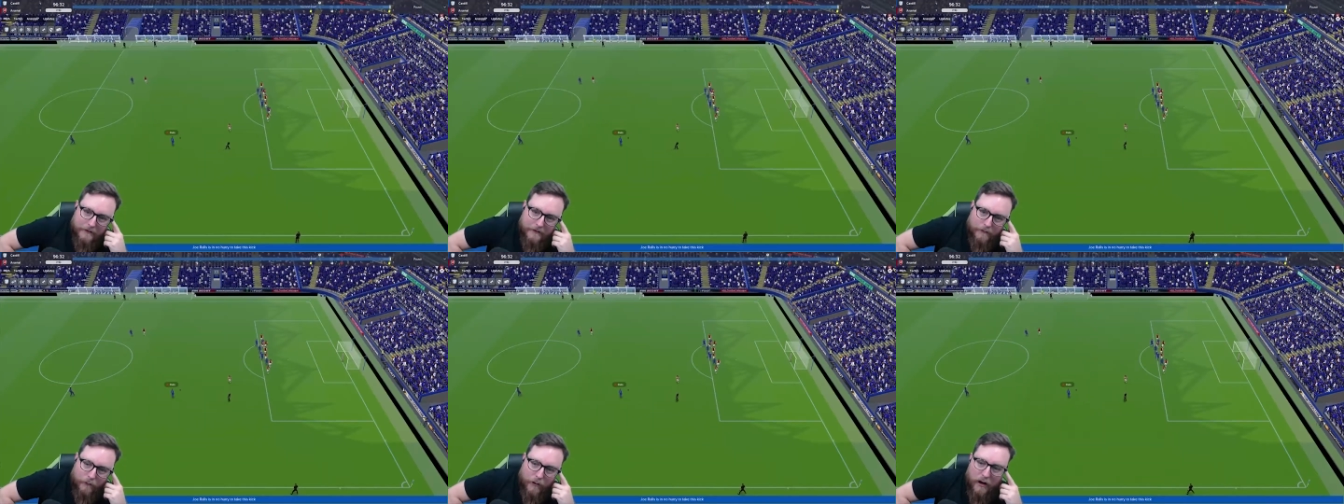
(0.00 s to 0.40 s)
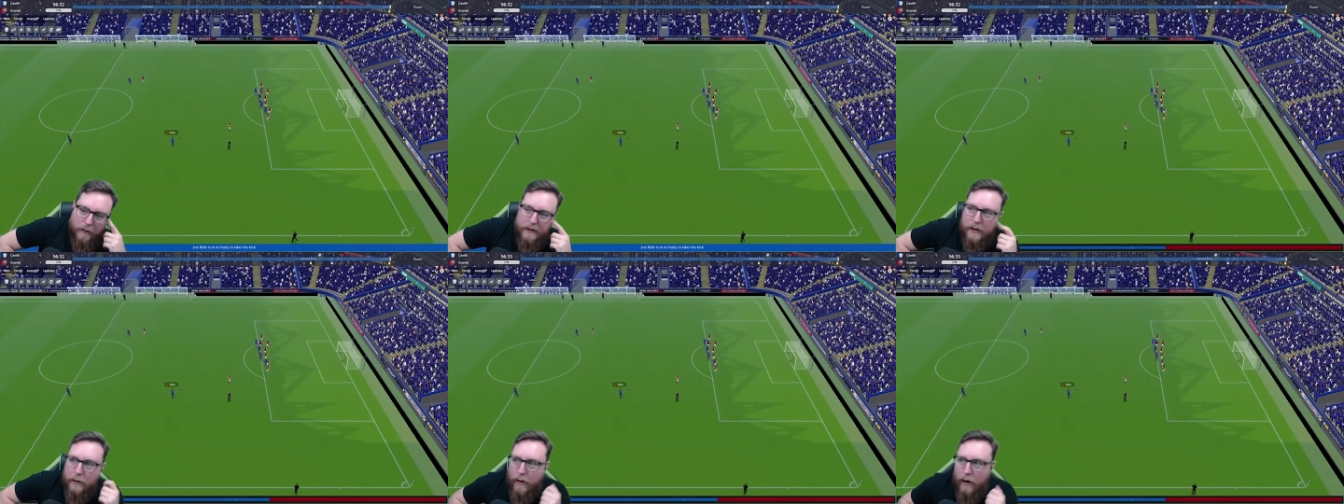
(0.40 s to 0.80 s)
Why are we in
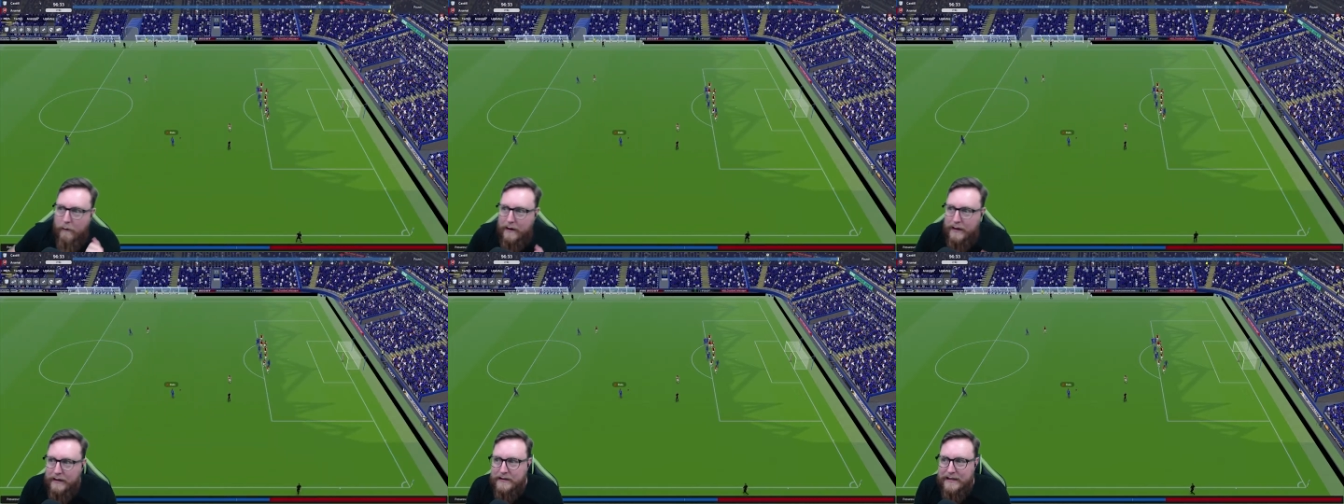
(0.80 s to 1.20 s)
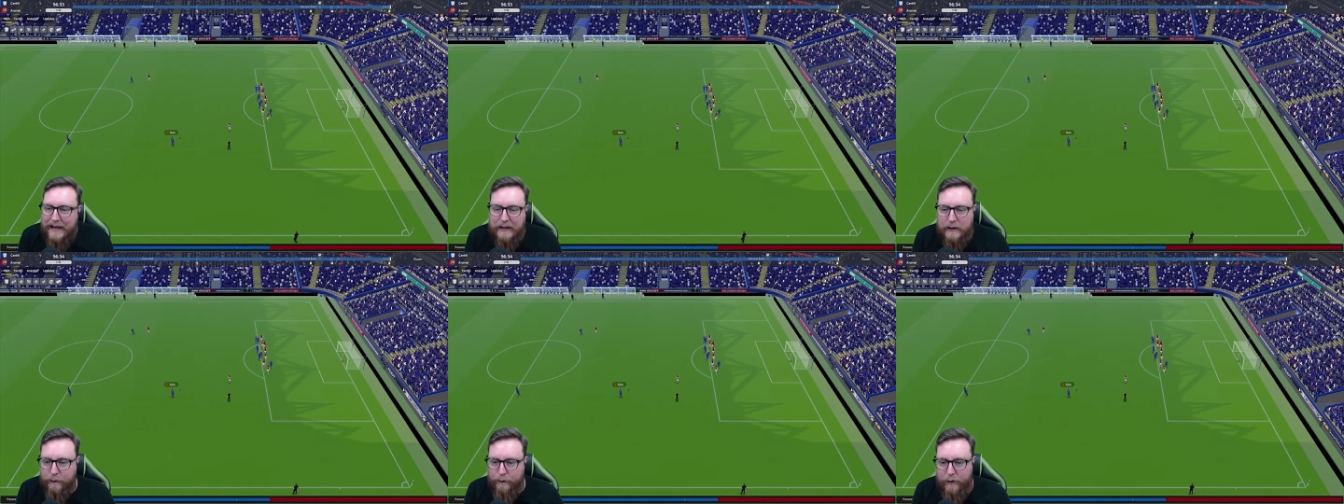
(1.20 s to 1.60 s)
no hurry? Take
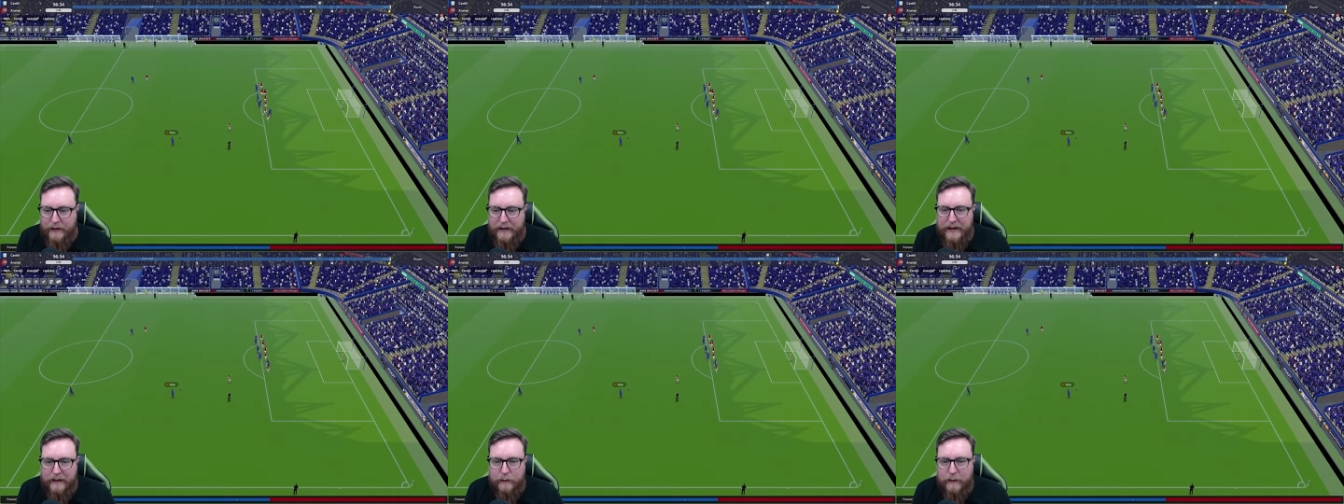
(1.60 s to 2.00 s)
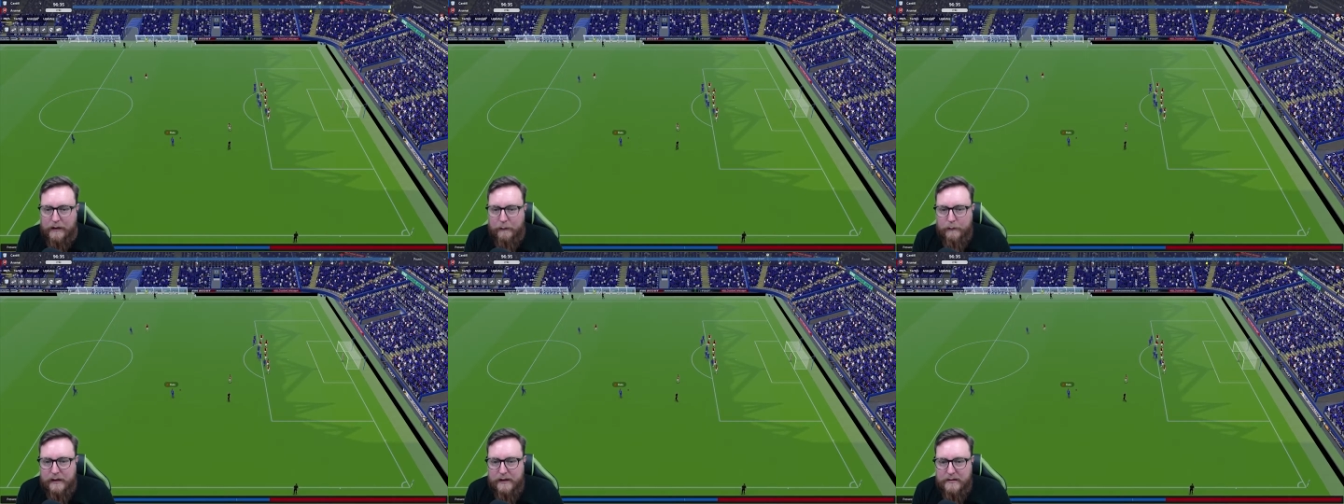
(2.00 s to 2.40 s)
the free kick quickly.
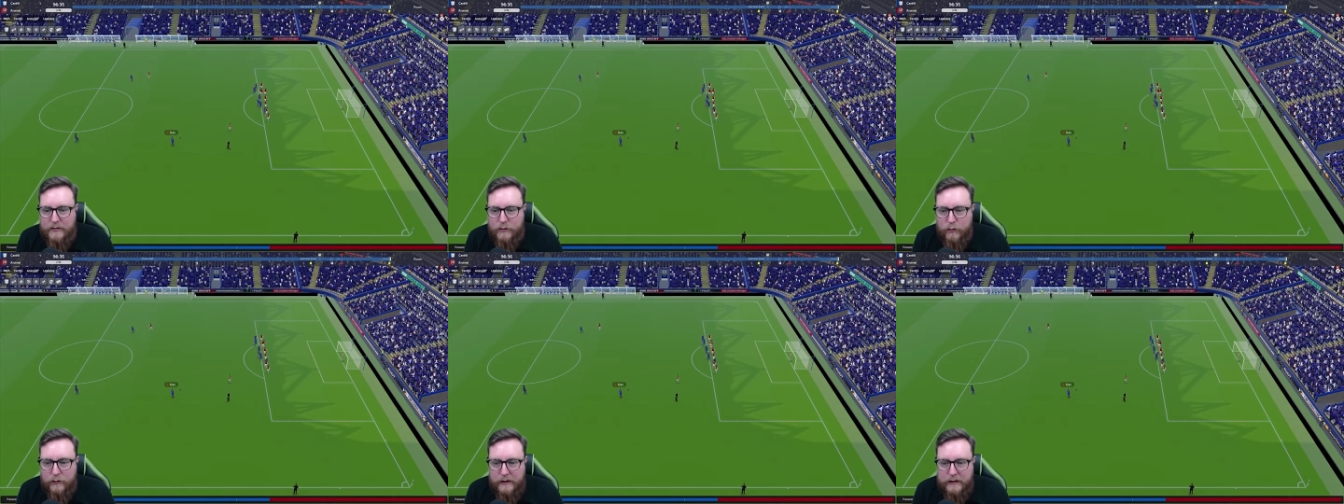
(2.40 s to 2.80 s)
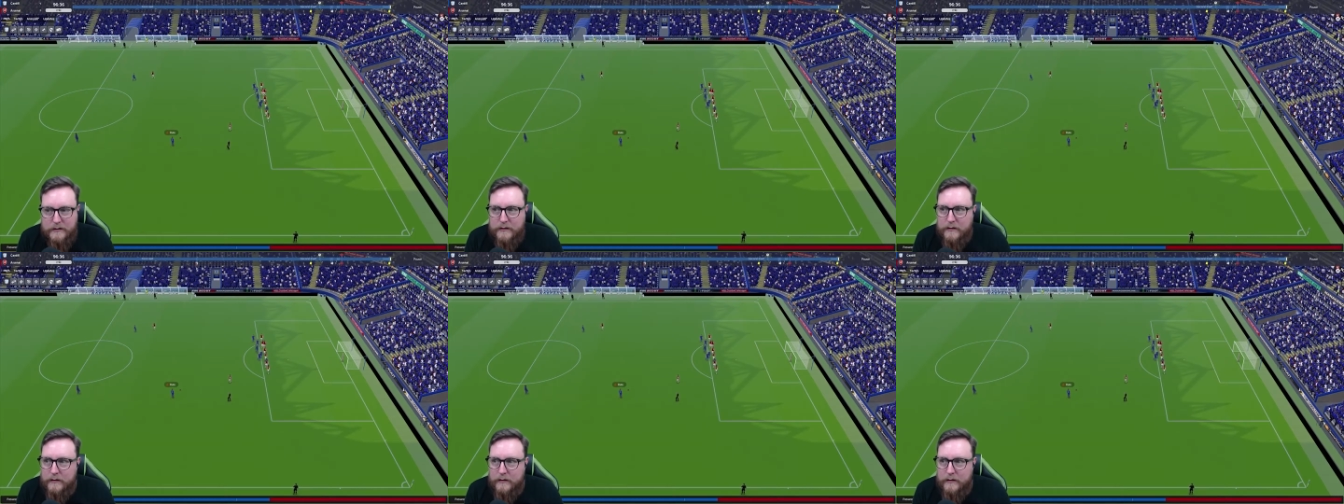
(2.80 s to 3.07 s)
We need to score this.